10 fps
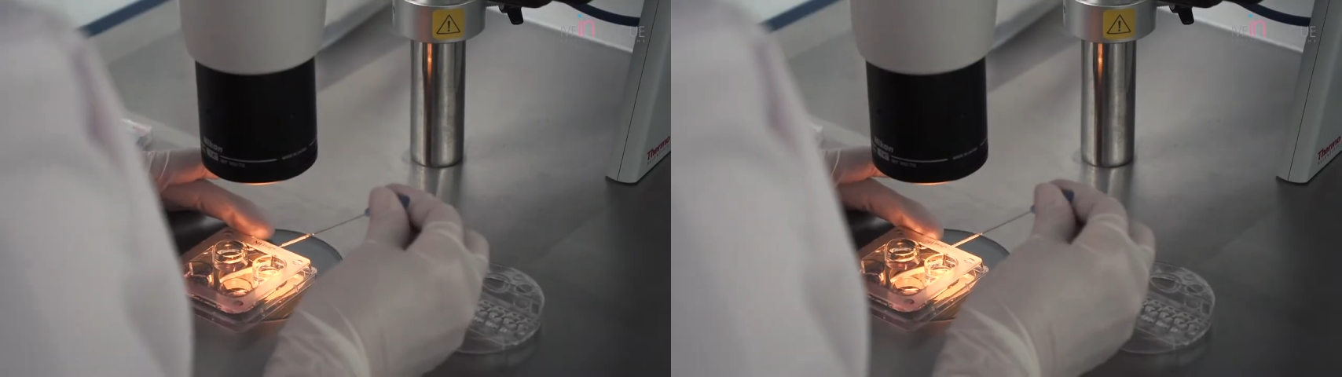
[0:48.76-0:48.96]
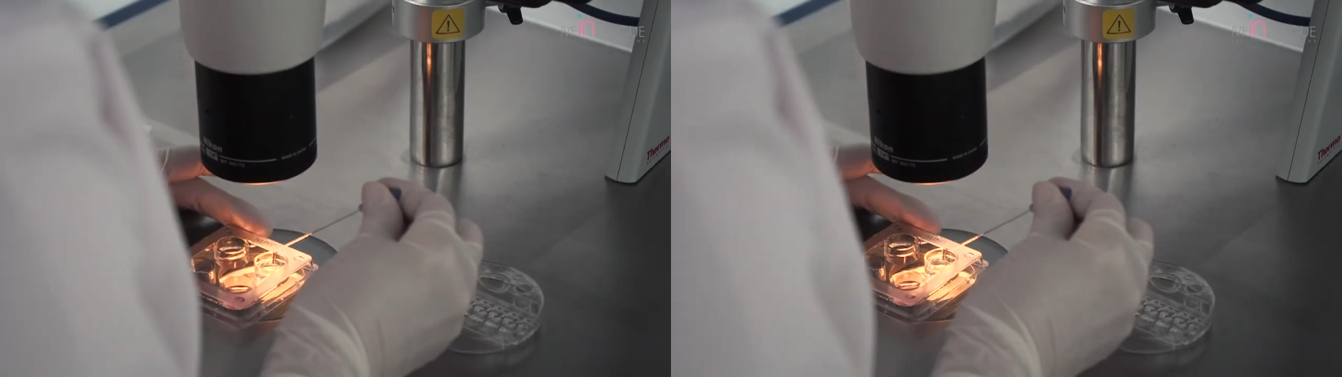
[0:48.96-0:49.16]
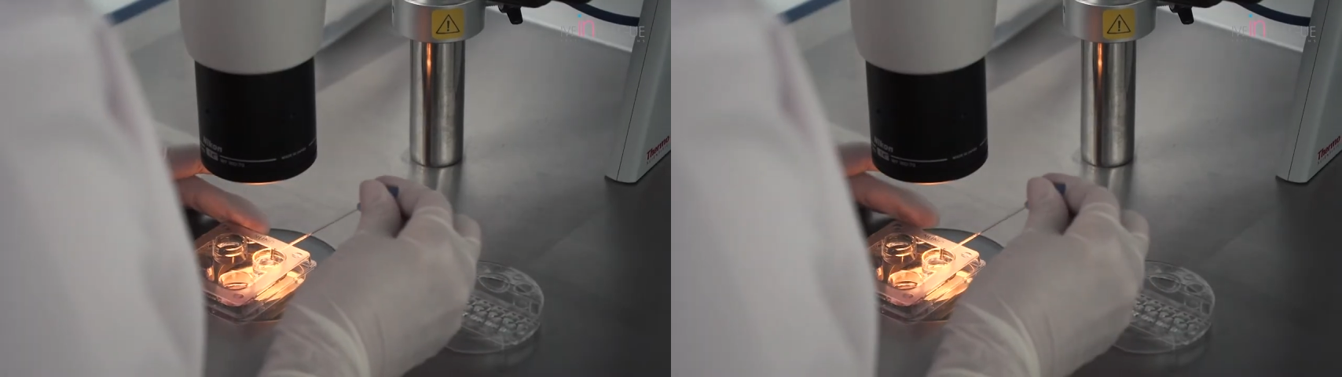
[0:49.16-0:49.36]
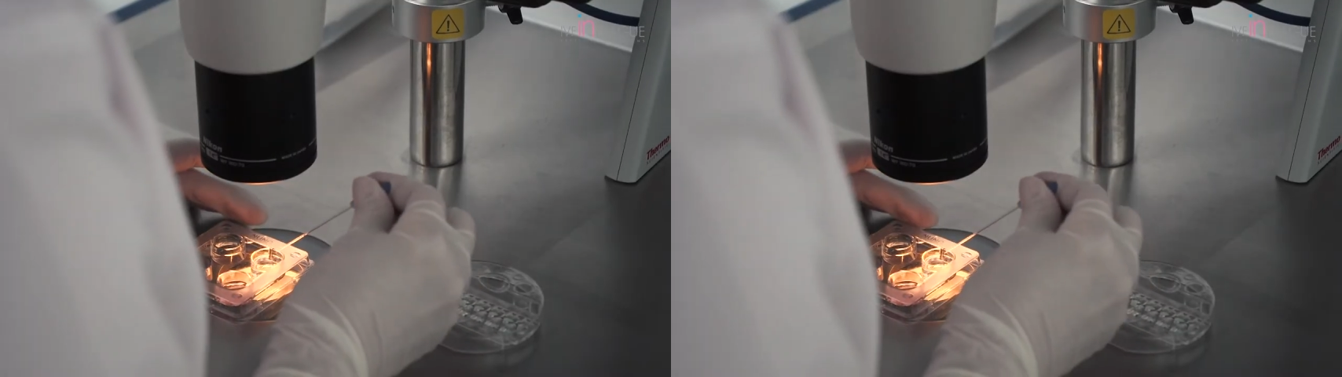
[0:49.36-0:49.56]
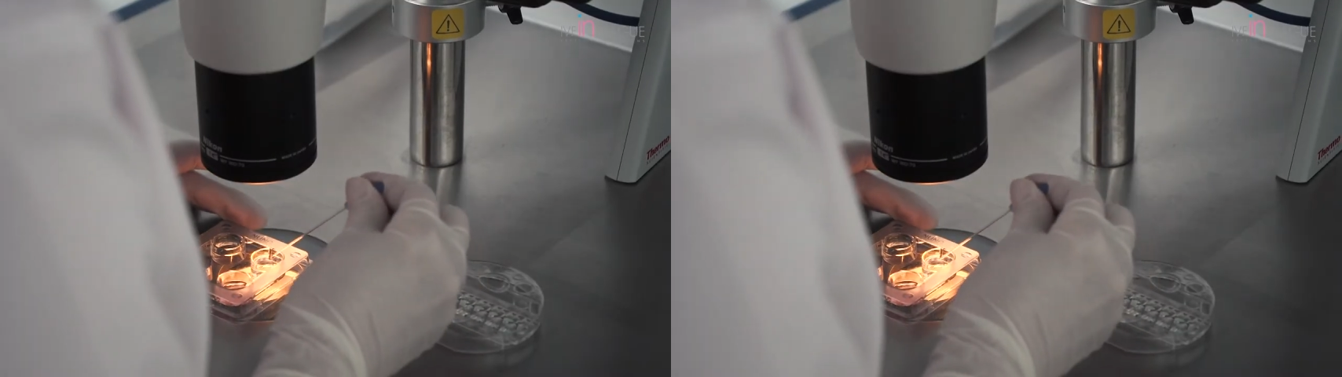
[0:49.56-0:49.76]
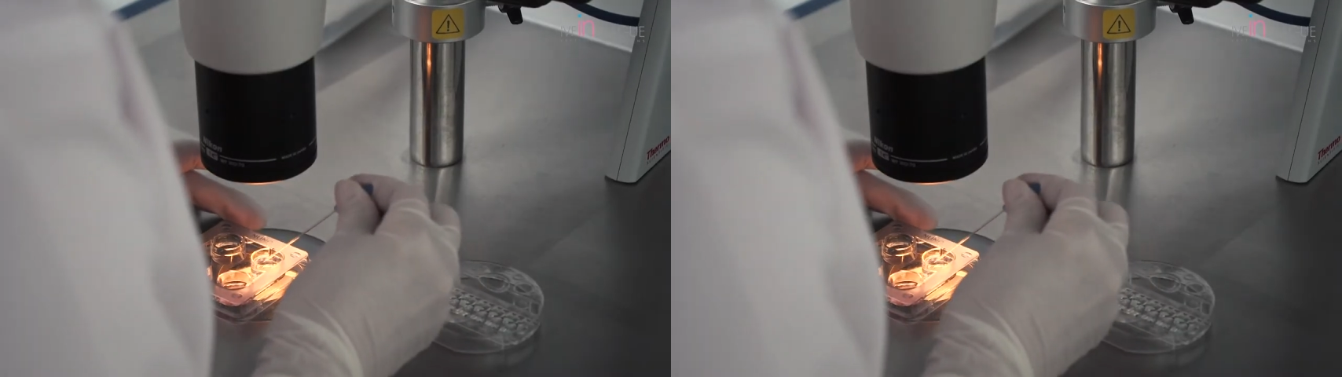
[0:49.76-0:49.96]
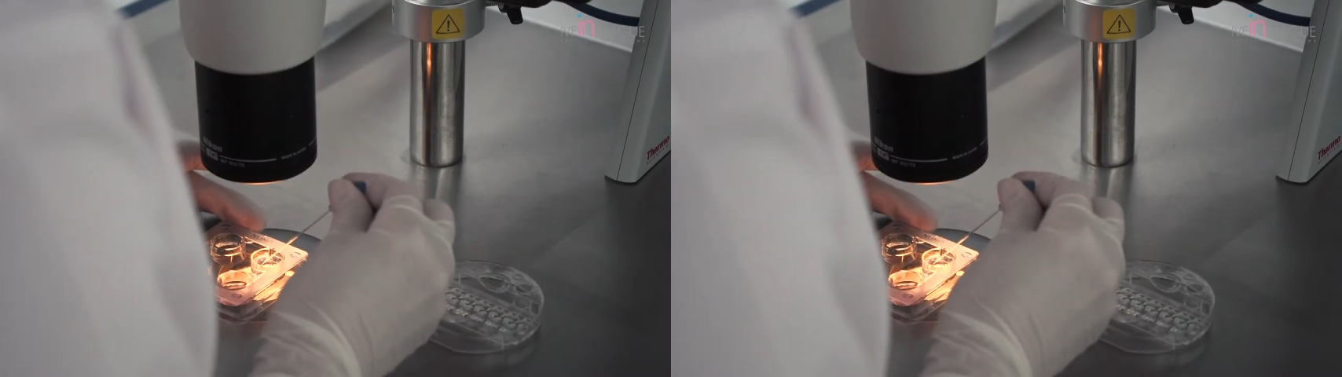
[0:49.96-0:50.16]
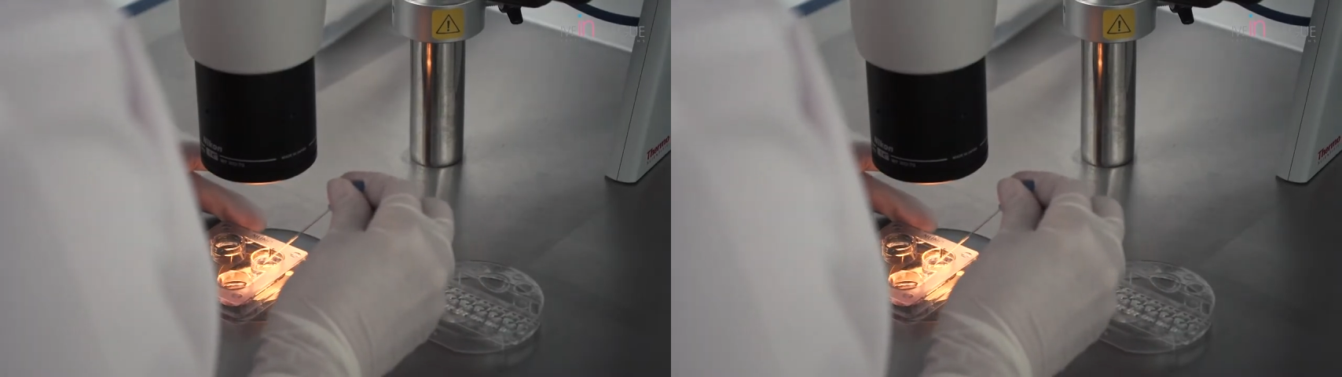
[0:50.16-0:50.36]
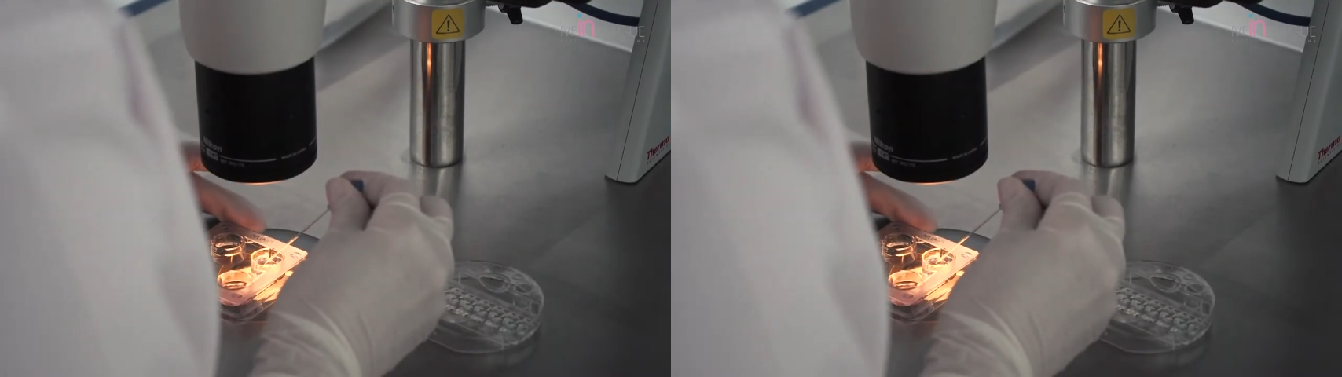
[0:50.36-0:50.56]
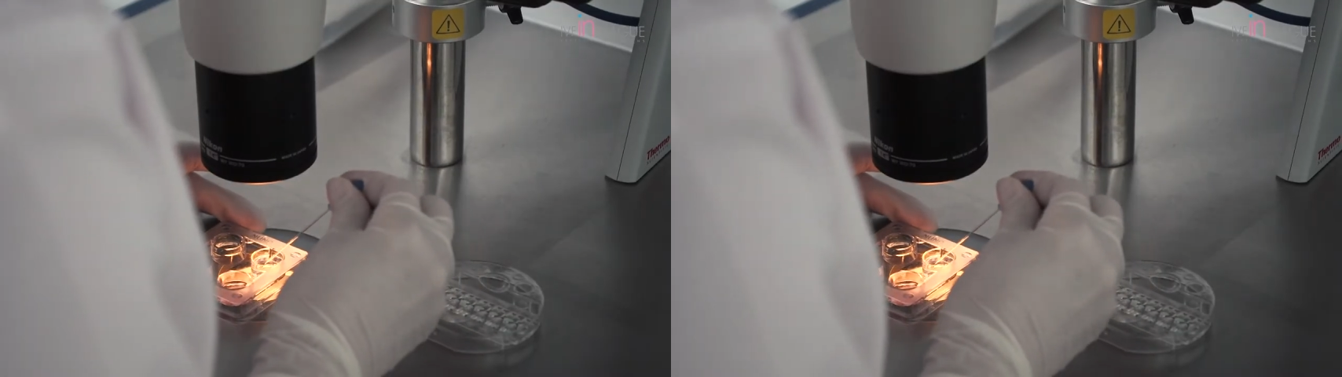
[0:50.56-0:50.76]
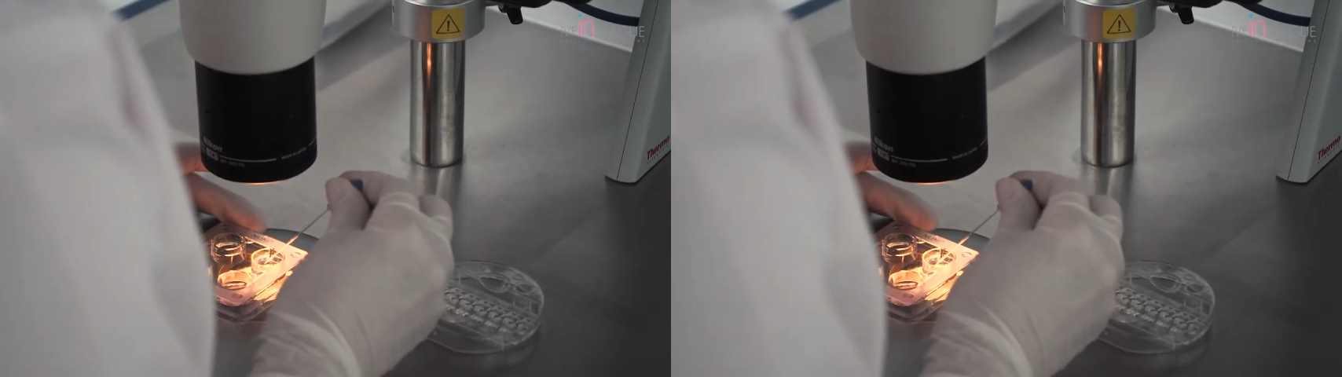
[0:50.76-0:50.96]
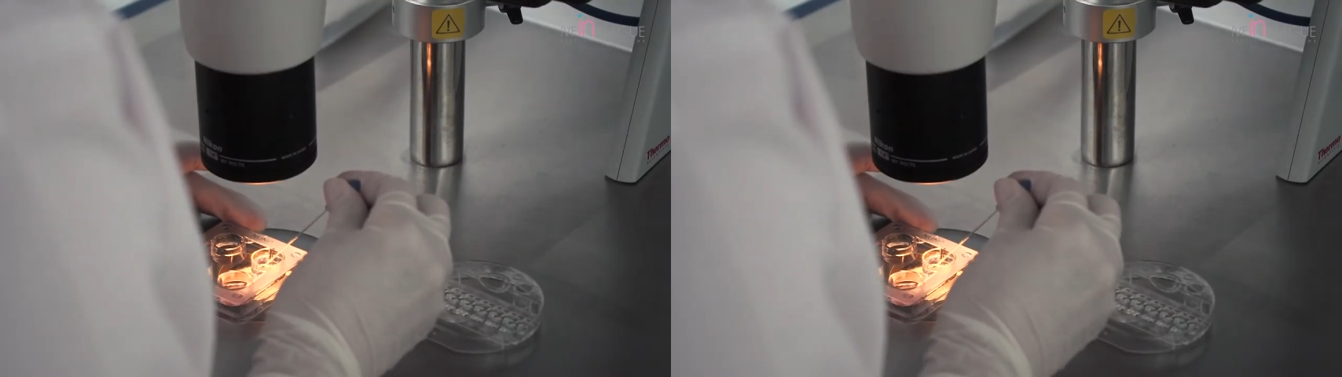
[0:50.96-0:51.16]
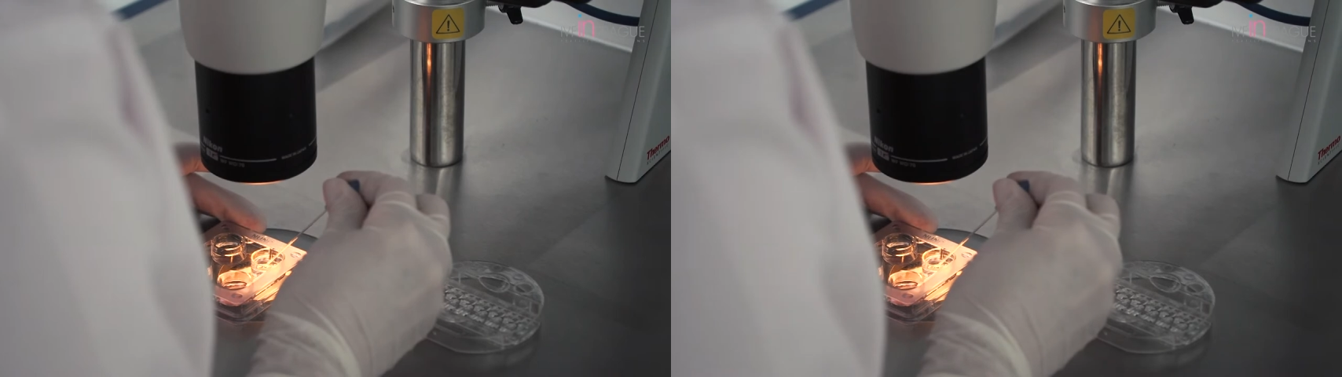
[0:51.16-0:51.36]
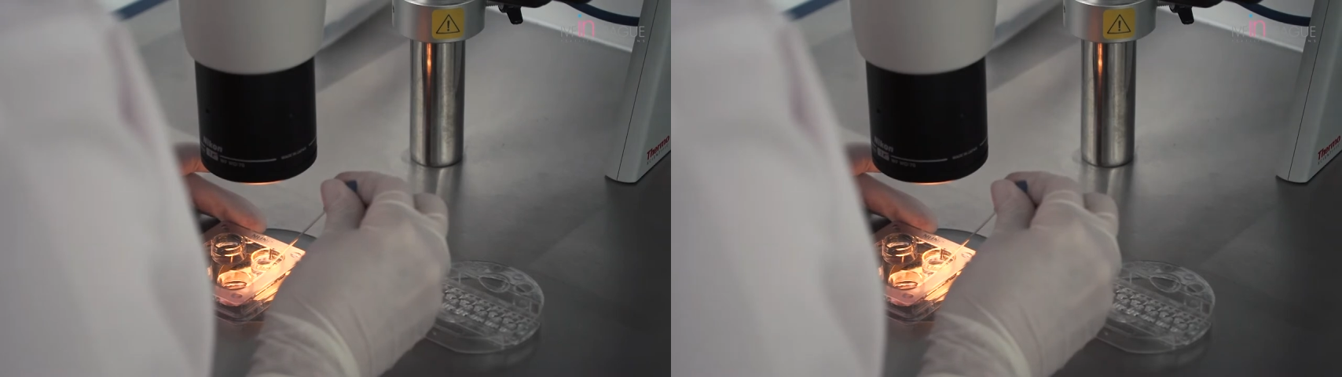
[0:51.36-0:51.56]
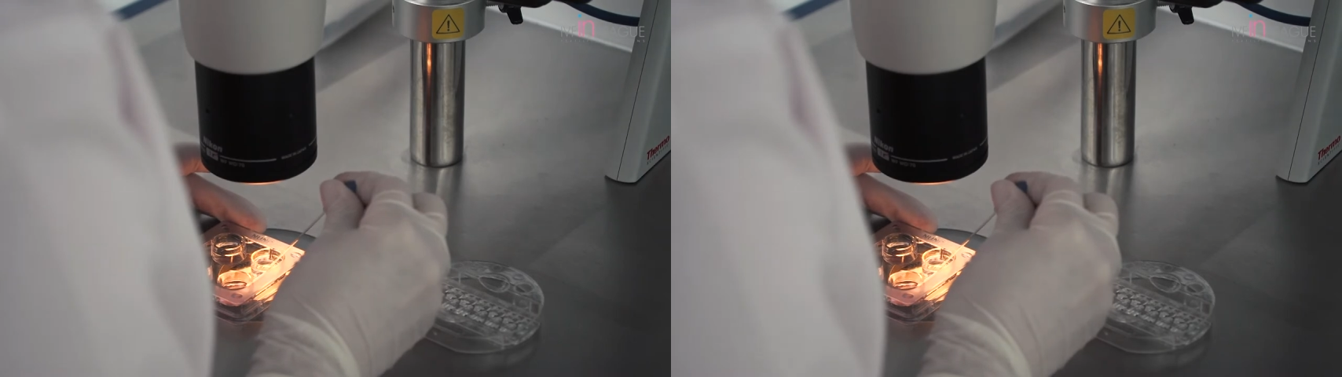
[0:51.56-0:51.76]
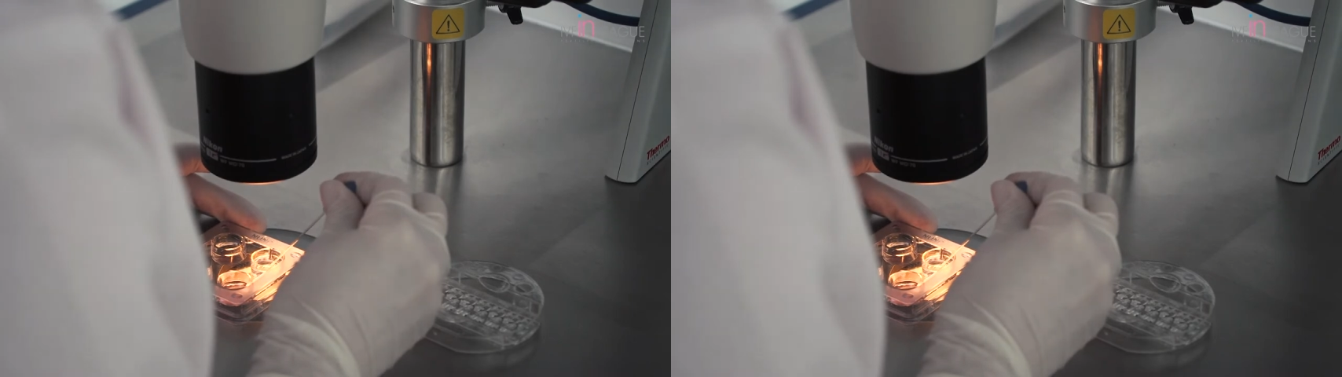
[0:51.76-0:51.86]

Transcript: Nobody's mouth can be seen.